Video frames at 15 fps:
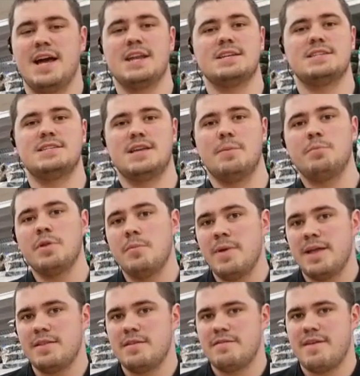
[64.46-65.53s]
kind of
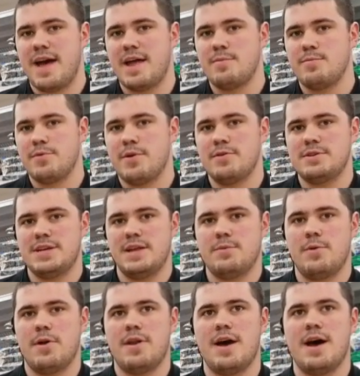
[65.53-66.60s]
supplement the fat and protein
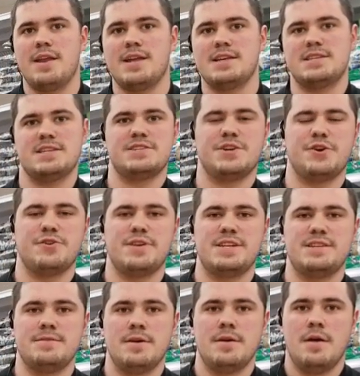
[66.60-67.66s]
while not necessarily
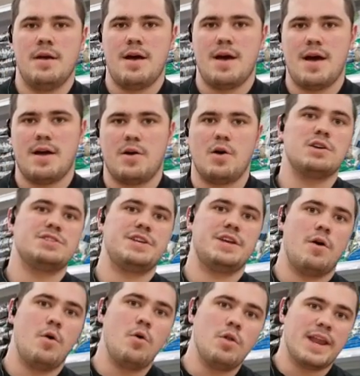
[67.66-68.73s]
costing
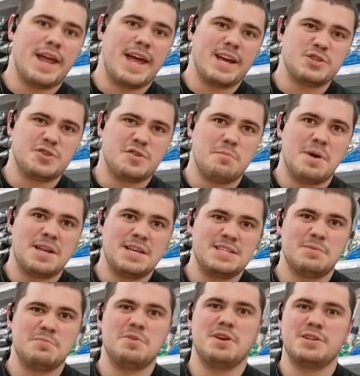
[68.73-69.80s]
a whole lot of extra money,
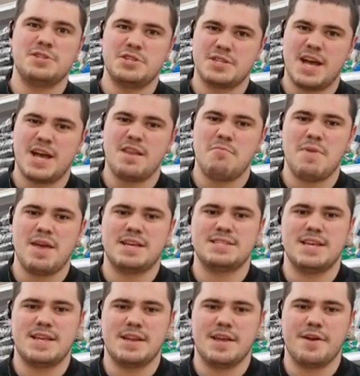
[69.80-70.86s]
something you can just kind of
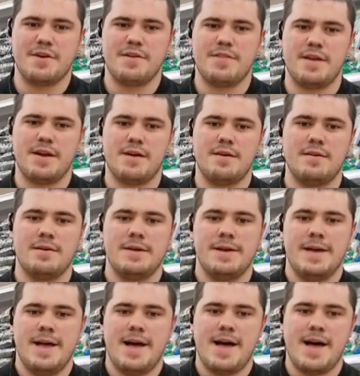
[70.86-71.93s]
mix in here and there.
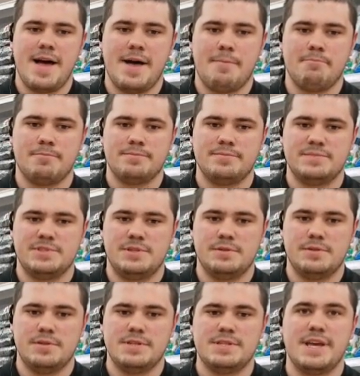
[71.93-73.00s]

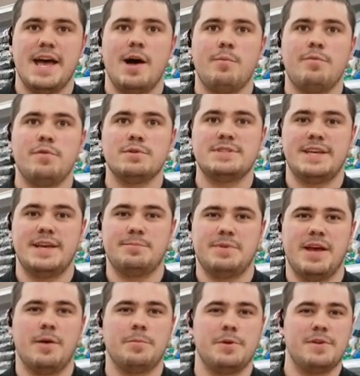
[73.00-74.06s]
It's a helpful tip to
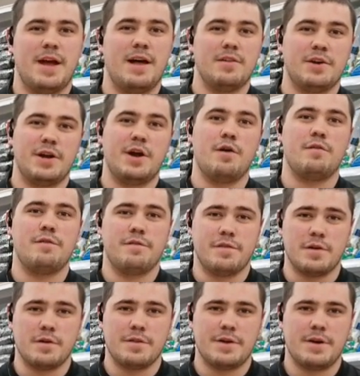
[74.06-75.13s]
help your dollar go
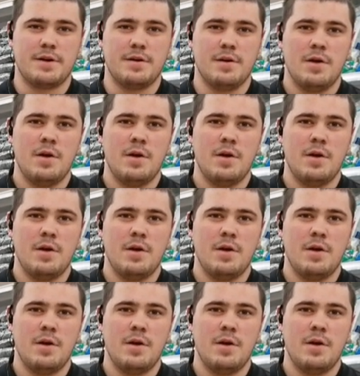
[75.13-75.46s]
further